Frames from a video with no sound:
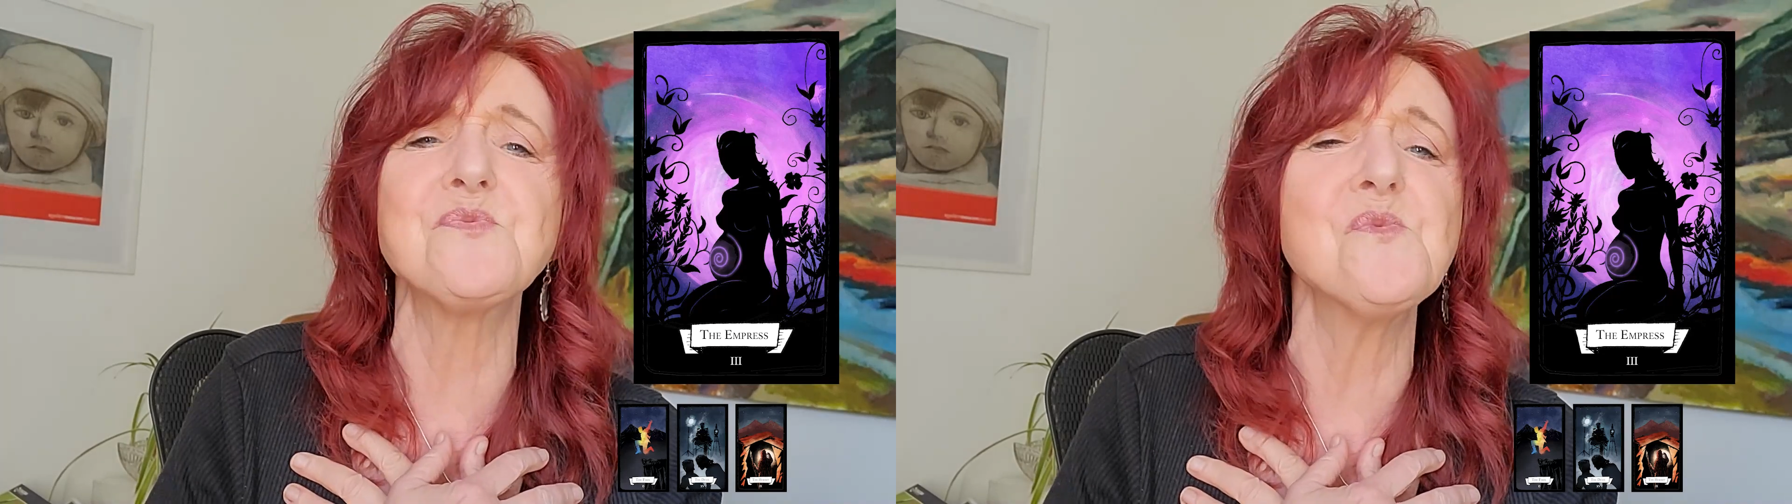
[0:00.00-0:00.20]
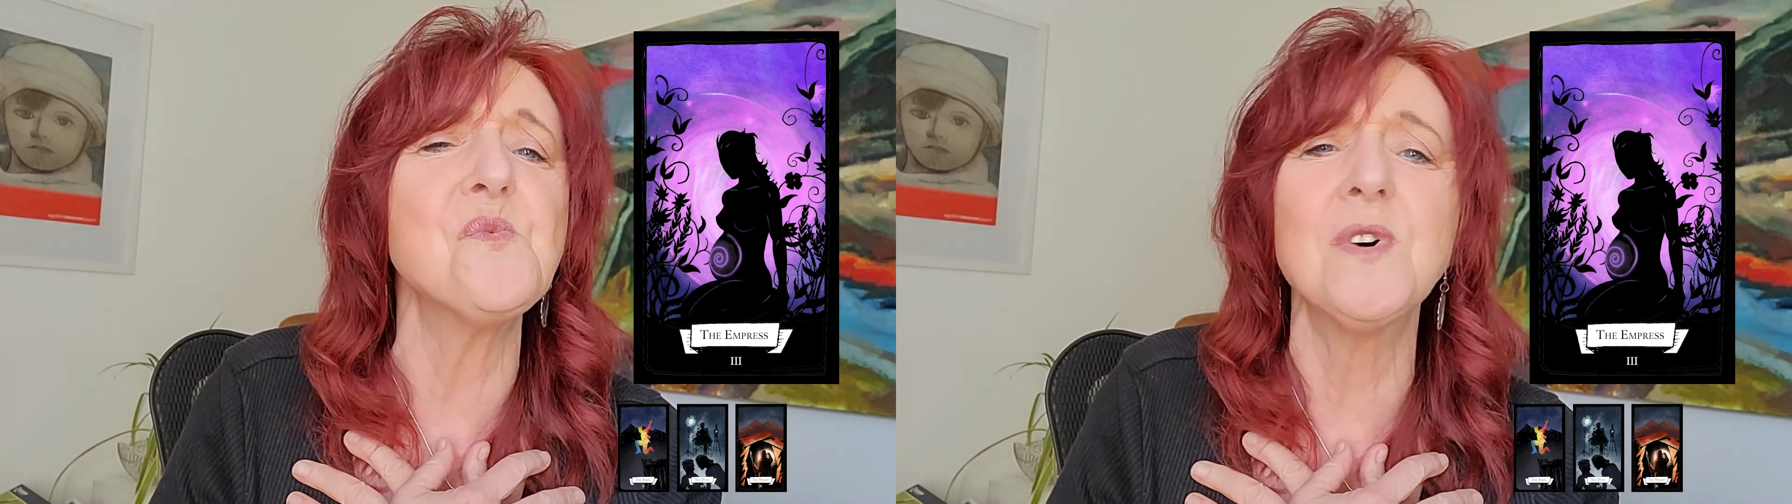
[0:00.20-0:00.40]

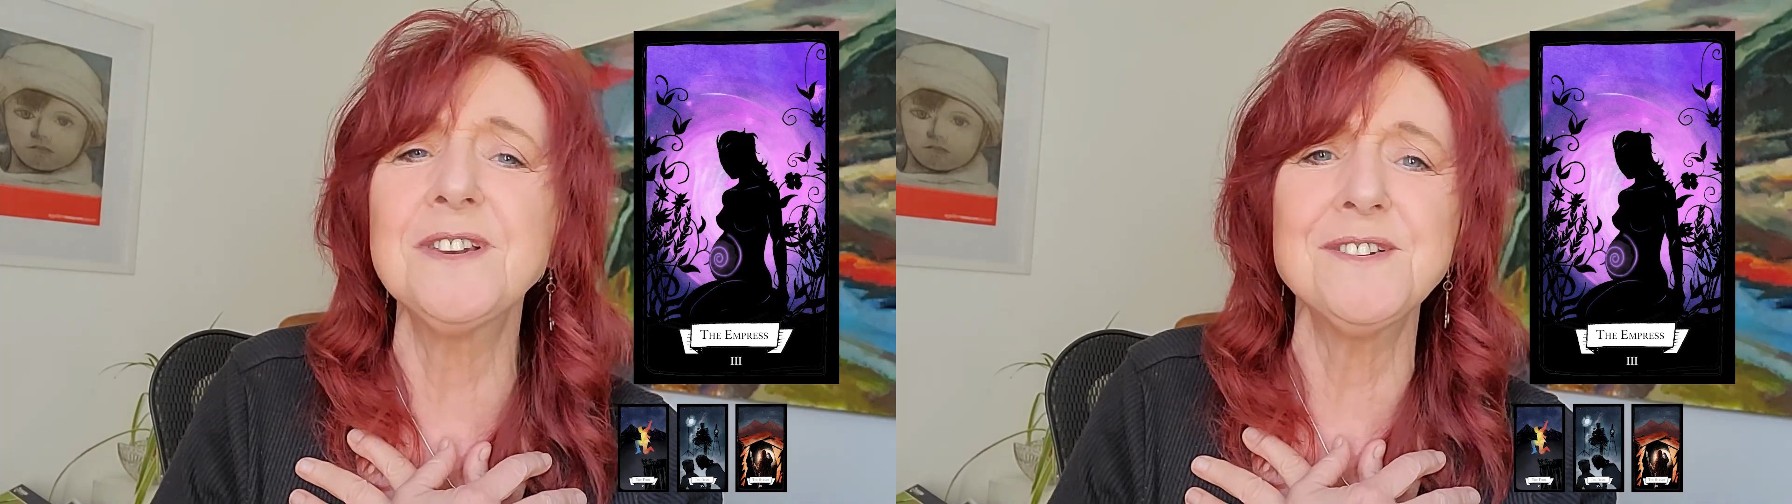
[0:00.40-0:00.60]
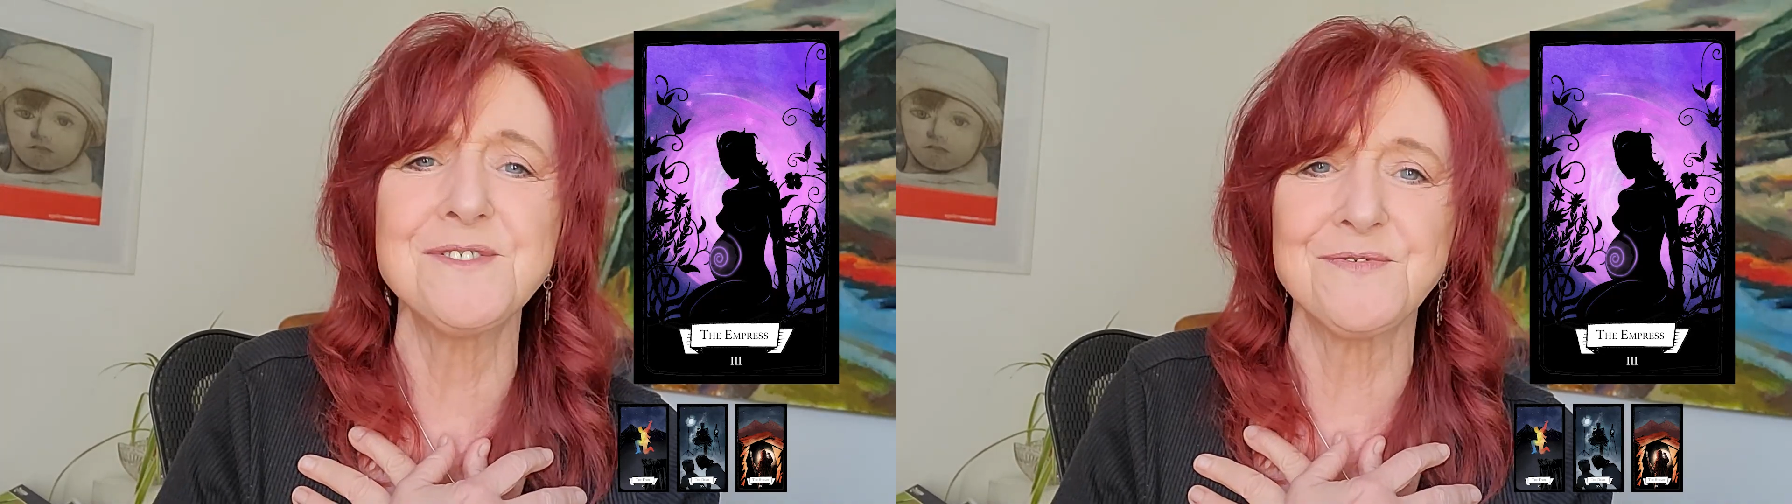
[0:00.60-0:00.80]

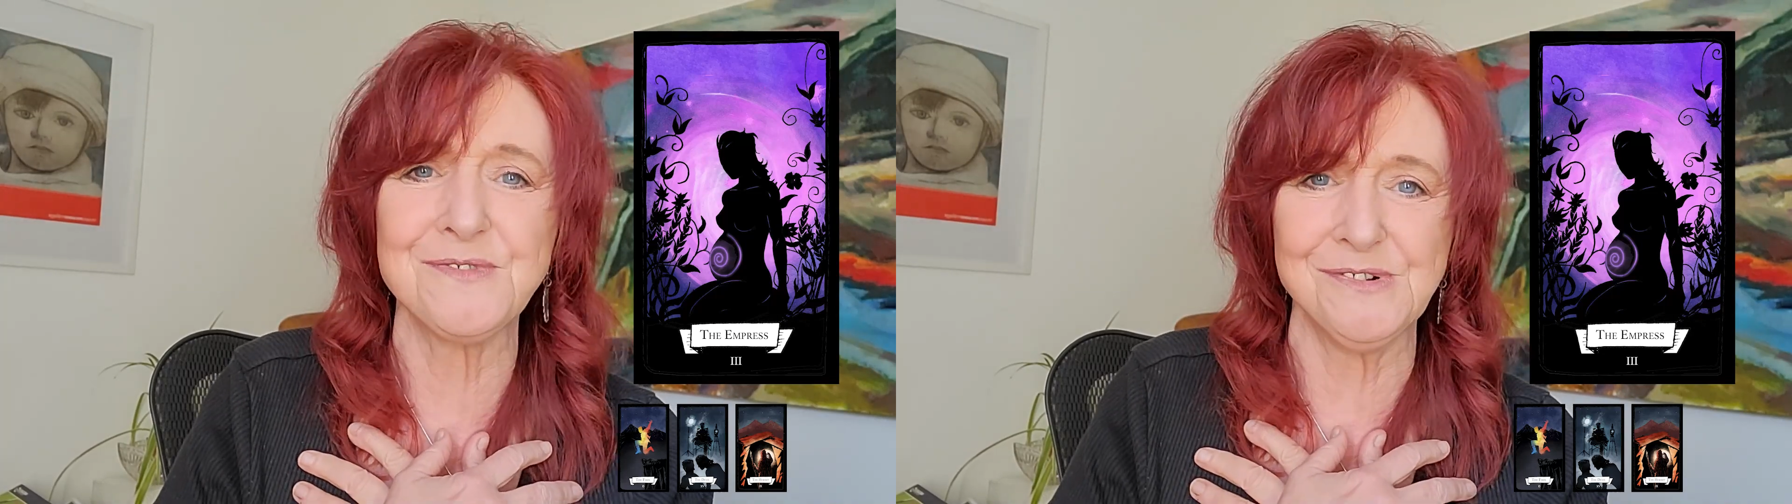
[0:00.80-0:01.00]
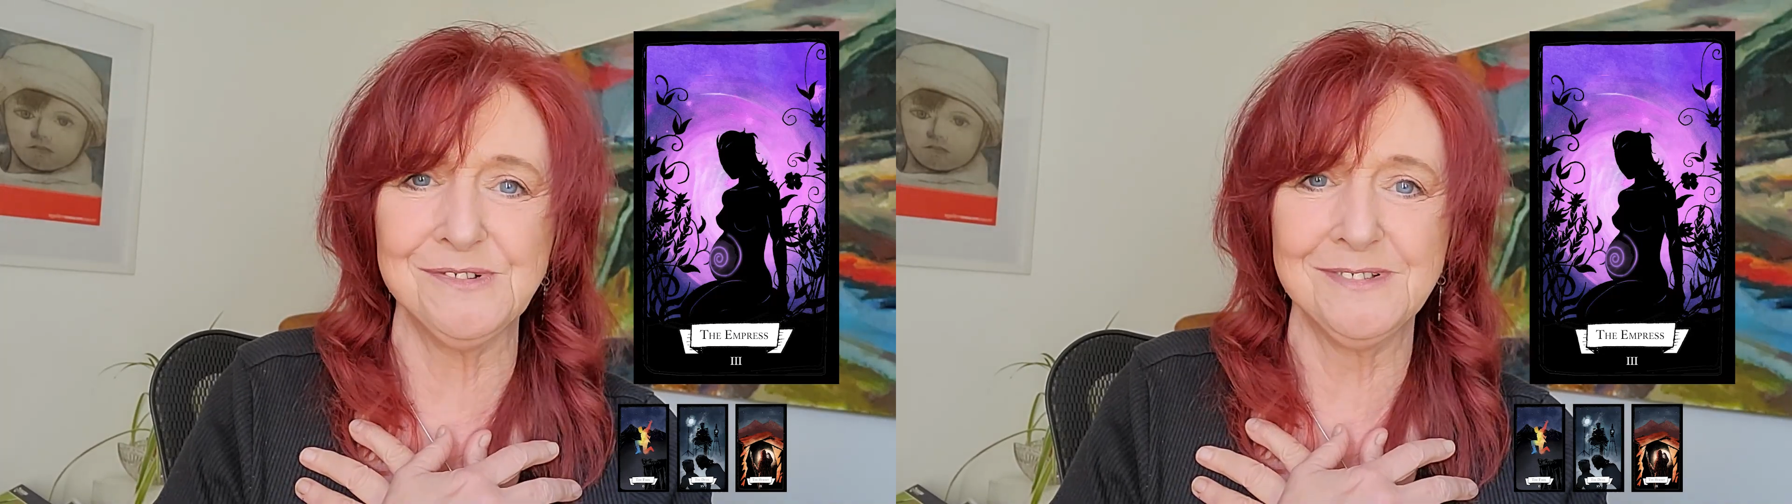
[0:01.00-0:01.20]

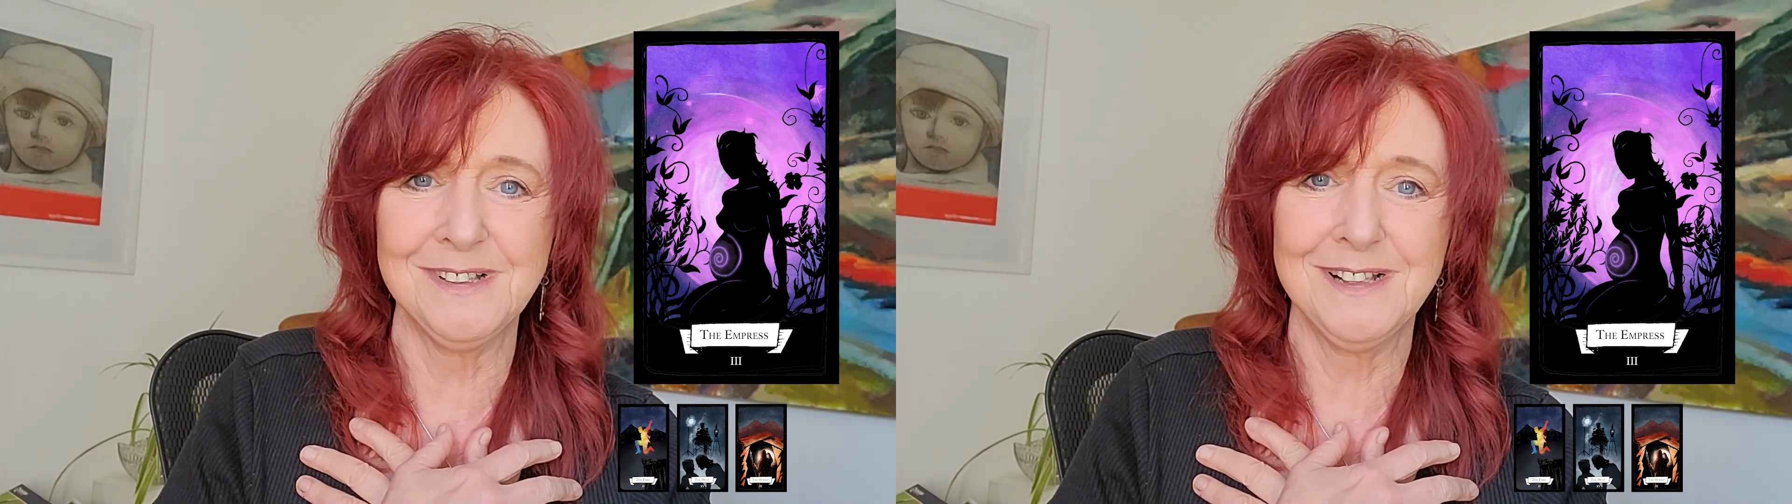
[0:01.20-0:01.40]
wonderful.